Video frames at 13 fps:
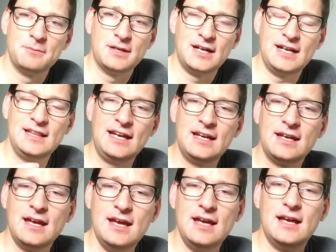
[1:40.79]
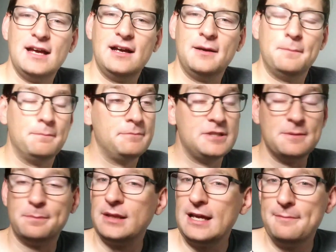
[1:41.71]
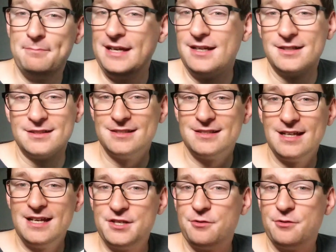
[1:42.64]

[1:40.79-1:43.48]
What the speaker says: but I like to play big on stage.